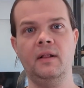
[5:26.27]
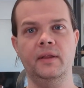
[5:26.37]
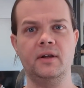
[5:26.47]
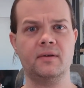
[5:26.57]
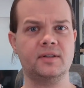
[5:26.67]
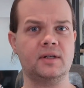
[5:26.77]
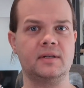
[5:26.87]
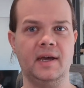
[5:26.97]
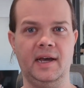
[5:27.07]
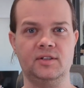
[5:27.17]
Linear is a
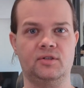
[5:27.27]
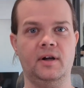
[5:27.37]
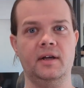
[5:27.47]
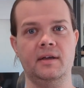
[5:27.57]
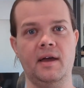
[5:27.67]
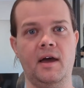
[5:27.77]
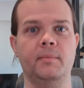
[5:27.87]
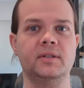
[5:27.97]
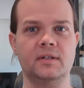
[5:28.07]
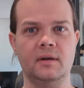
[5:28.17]
task tracking
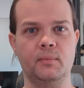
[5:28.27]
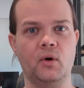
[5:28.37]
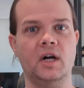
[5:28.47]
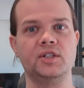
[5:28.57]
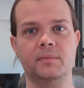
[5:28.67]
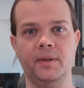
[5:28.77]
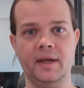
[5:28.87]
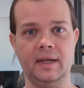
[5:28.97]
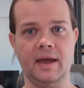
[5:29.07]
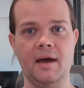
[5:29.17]
app. It's a project
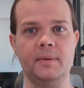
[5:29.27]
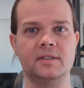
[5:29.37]
planning app.